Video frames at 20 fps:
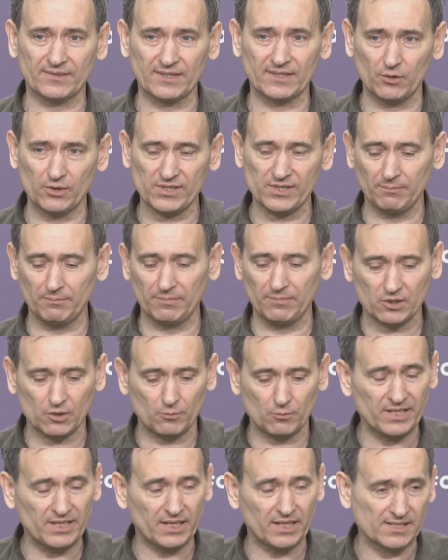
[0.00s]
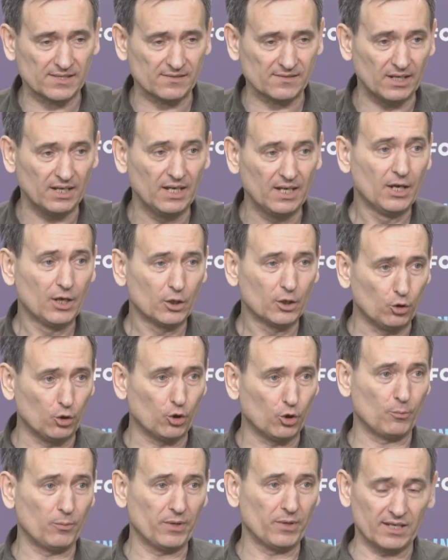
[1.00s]
one of the
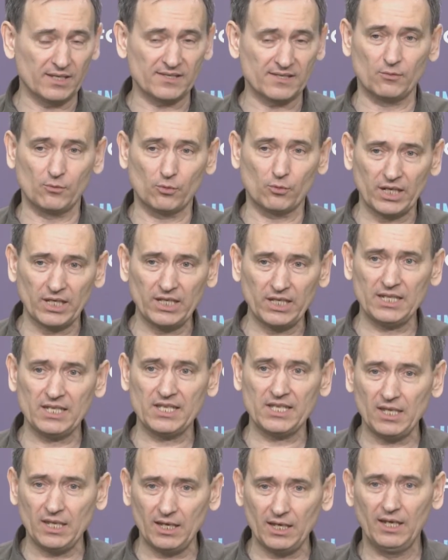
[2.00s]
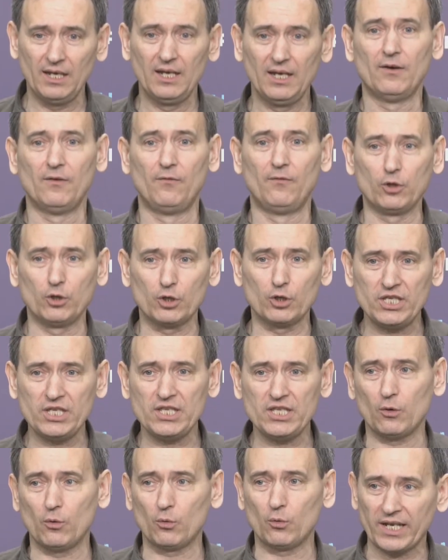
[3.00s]
conditions for the
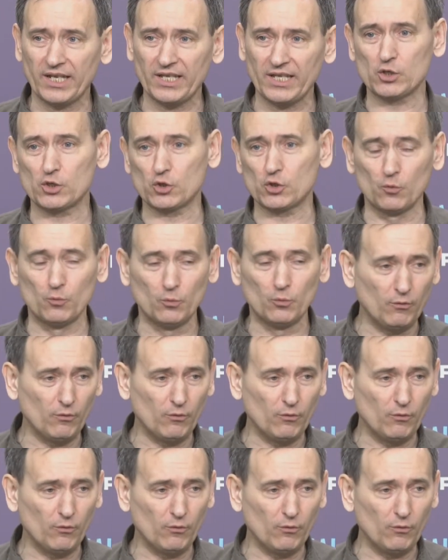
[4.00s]
foreigner to